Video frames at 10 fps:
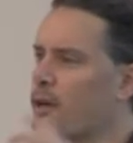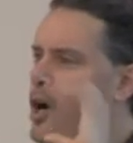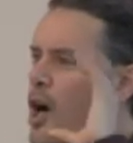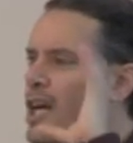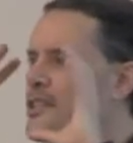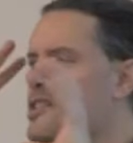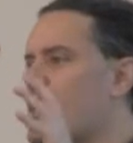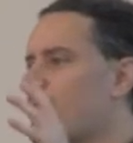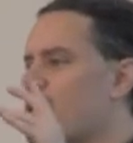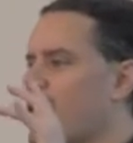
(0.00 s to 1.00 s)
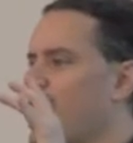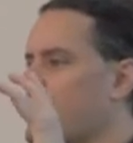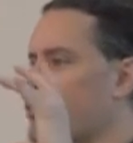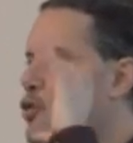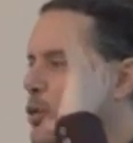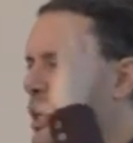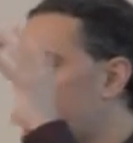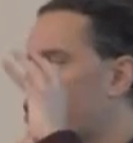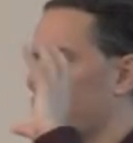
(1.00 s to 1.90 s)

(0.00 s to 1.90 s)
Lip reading: concept that kind of tricks your